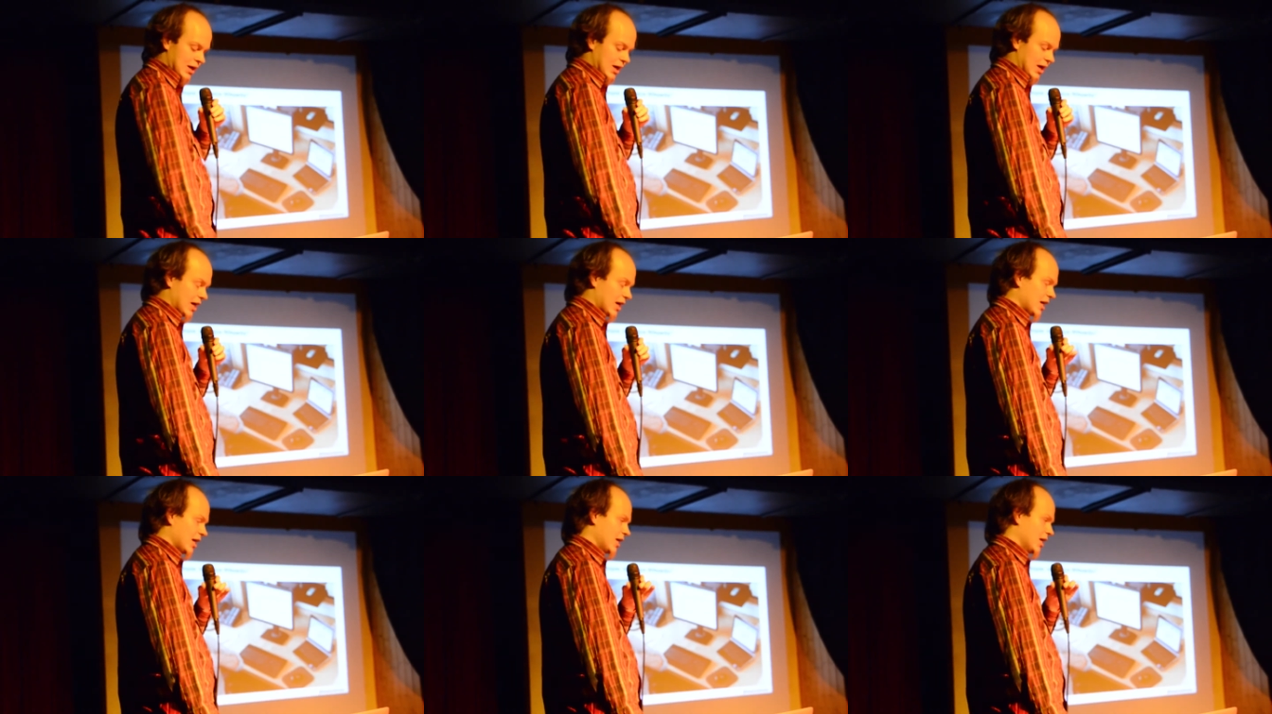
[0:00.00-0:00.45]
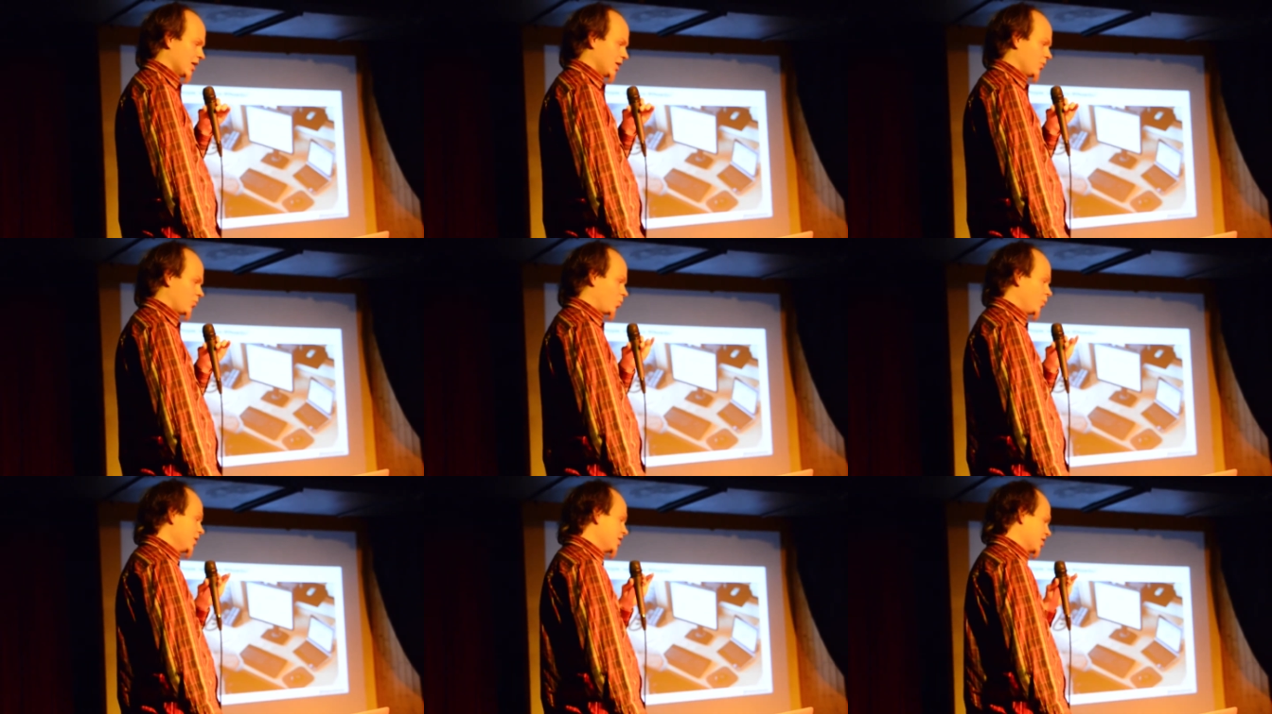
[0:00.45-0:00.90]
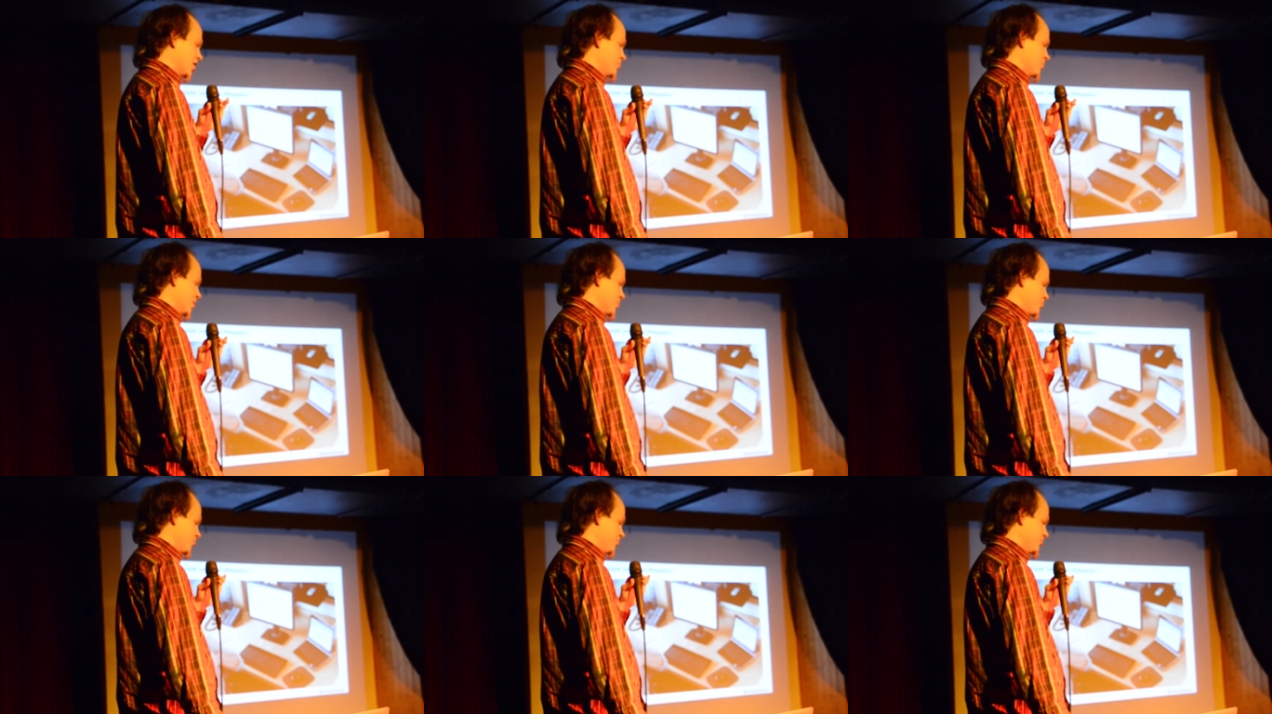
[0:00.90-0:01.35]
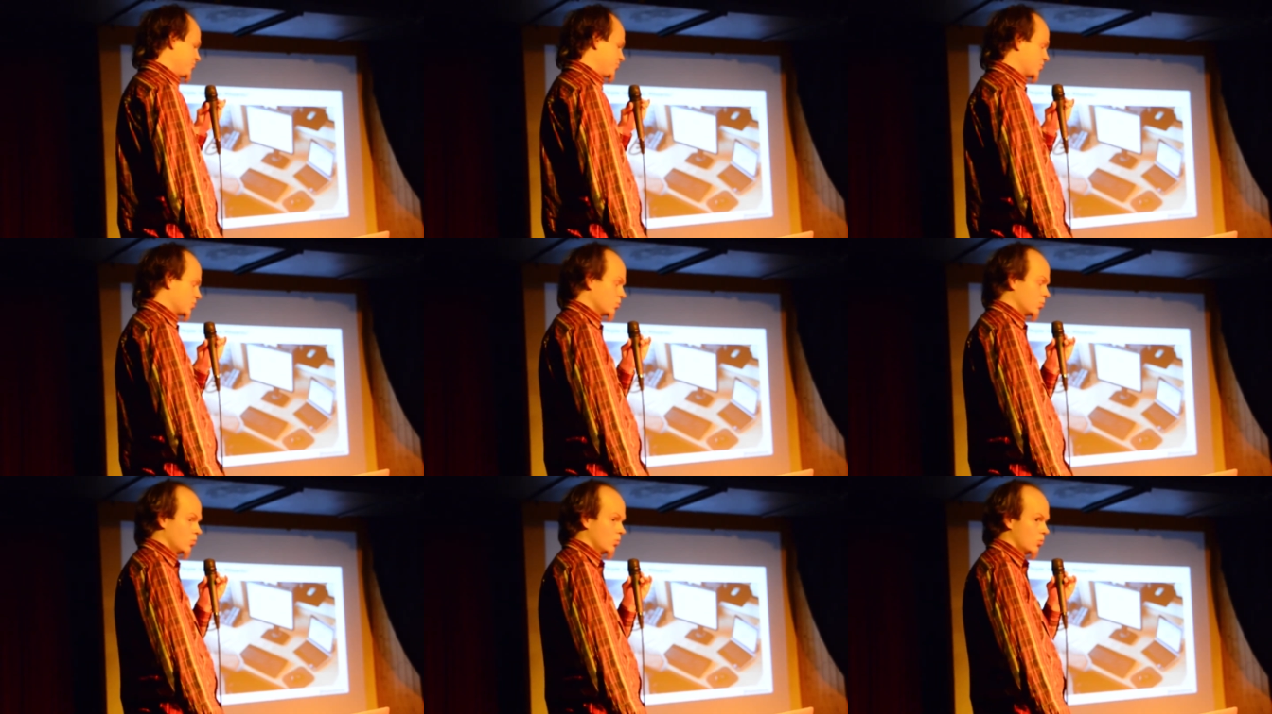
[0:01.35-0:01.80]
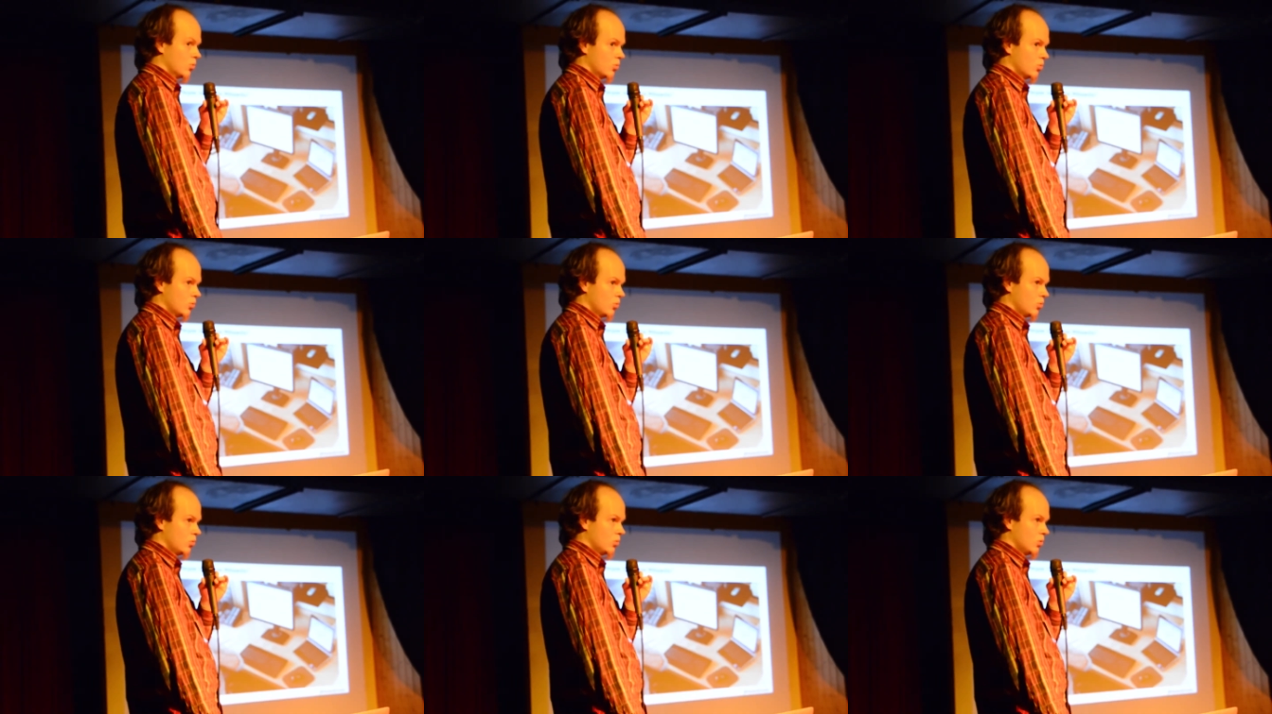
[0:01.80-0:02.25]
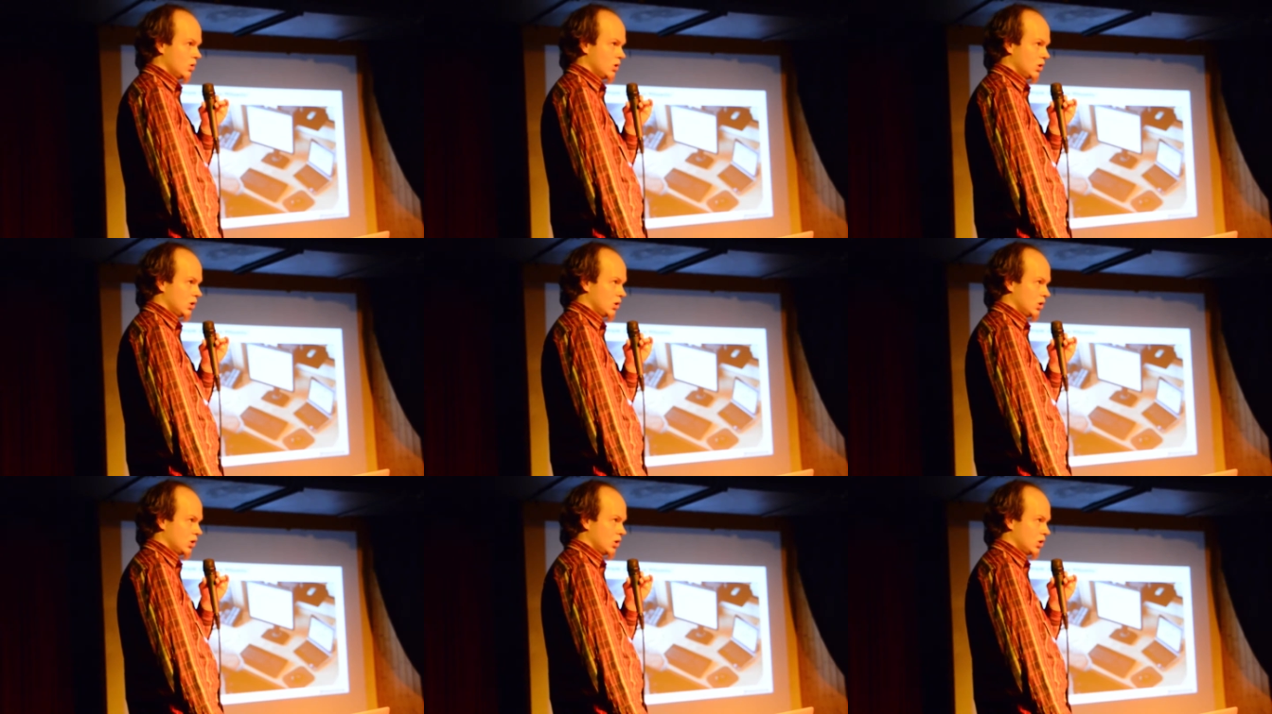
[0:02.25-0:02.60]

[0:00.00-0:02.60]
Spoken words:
And we came up with two